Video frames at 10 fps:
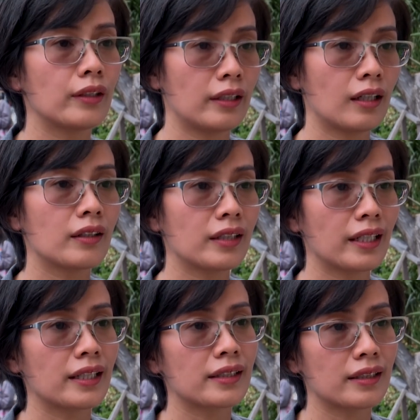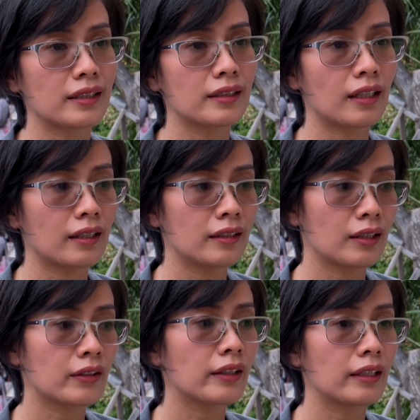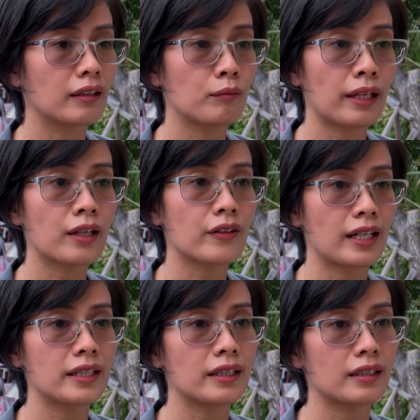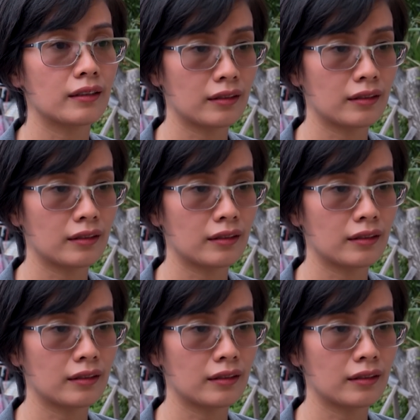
in other cases, then the queen might grant it